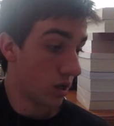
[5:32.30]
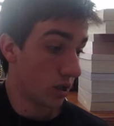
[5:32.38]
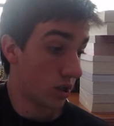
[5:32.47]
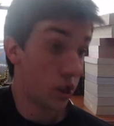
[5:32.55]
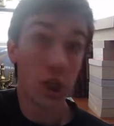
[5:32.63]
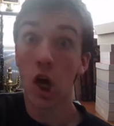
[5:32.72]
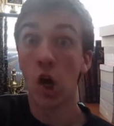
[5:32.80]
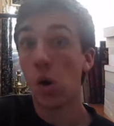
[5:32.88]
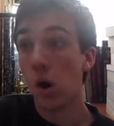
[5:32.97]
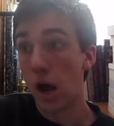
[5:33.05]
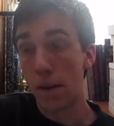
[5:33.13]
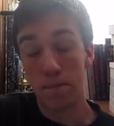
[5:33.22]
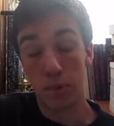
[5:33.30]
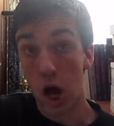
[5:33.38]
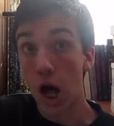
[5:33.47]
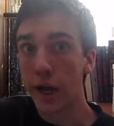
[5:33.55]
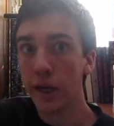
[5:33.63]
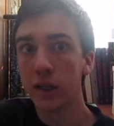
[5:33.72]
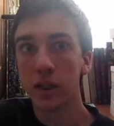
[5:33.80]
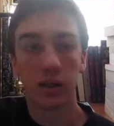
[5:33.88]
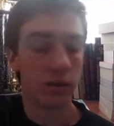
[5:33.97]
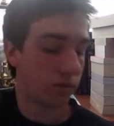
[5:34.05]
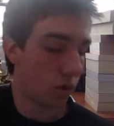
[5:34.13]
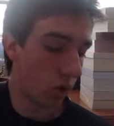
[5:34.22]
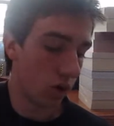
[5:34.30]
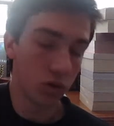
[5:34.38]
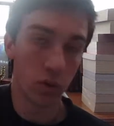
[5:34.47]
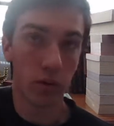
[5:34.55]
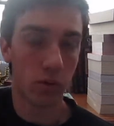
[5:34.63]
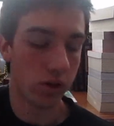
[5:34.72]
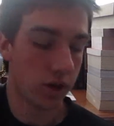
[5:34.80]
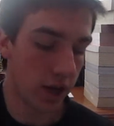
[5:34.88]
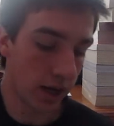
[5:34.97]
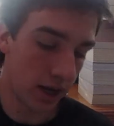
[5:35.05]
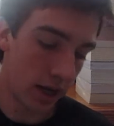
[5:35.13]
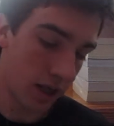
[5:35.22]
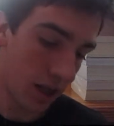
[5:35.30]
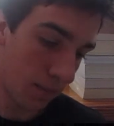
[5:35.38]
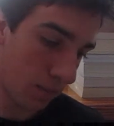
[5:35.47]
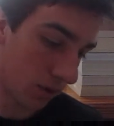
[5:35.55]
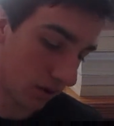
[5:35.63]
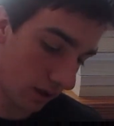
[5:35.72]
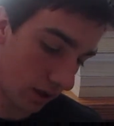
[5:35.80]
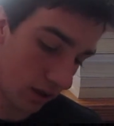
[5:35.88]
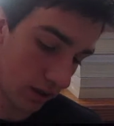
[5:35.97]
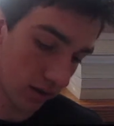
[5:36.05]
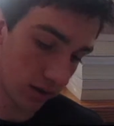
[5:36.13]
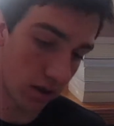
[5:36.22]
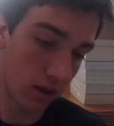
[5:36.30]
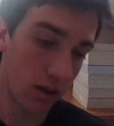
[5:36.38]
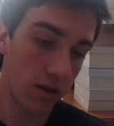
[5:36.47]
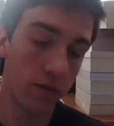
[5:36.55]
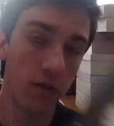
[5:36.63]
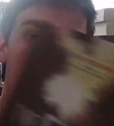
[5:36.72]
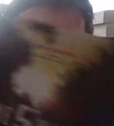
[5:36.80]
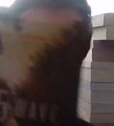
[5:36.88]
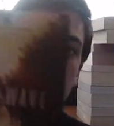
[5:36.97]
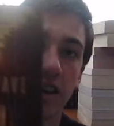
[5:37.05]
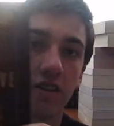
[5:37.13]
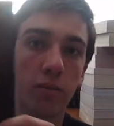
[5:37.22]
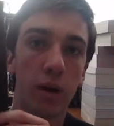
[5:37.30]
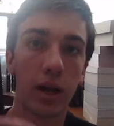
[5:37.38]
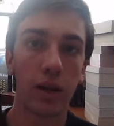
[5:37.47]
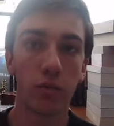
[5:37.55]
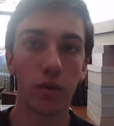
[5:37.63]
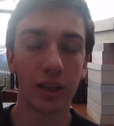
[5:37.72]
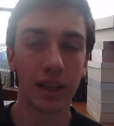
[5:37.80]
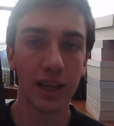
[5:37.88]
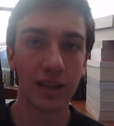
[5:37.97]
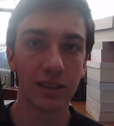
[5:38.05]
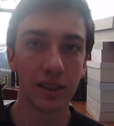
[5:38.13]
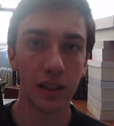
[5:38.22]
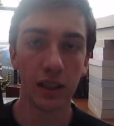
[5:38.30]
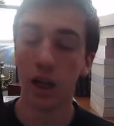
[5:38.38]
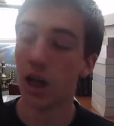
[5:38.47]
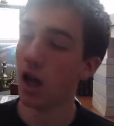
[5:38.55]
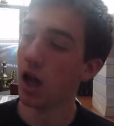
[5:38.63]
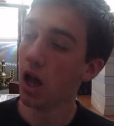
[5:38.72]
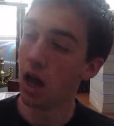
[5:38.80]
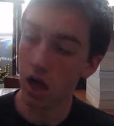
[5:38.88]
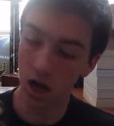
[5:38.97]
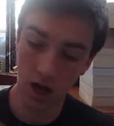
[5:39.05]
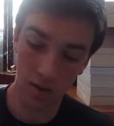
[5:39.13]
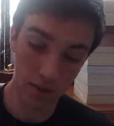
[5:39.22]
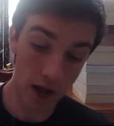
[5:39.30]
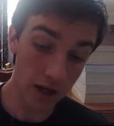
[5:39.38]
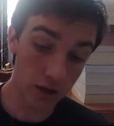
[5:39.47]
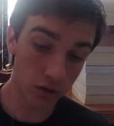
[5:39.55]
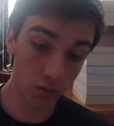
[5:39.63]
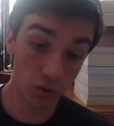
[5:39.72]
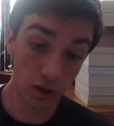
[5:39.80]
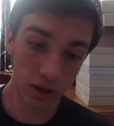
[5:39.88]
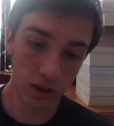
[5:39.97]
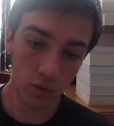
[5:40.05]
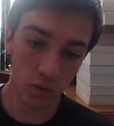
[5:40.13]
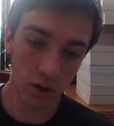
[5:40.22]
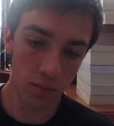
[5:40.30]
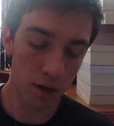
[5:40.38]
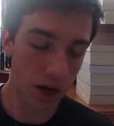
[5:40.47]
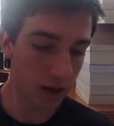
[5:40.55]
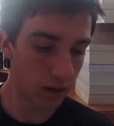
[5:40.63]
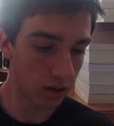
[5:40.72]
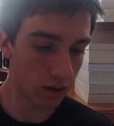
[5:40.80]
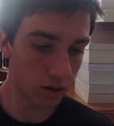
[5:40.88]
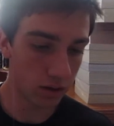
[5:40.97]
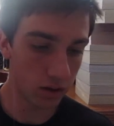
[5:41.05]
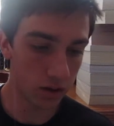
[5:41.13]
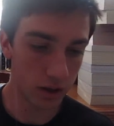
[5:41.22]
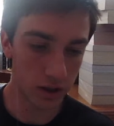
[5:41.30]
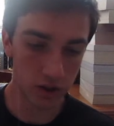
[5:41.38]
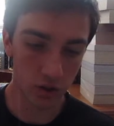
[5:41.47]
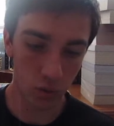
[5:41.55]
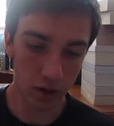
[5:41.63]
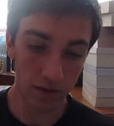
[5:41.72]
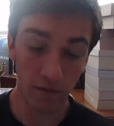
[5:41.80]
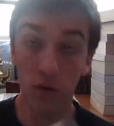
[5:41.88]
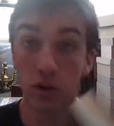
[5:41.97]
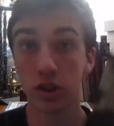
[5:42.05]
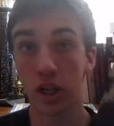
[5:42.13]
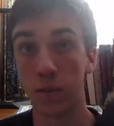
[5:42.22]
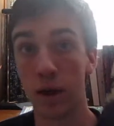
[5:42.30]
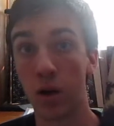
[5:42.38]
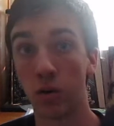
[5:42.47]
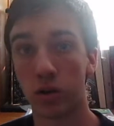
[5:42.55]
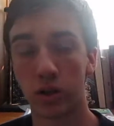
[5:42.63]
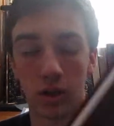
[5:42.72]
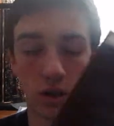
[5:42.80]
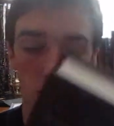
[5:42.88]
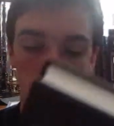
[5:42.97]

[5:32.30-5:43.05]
So I bought it, of course, why wouldn't I? And that book is The Fifth Wave by Rick Yancey. I actually really did want to buy this when it first came out,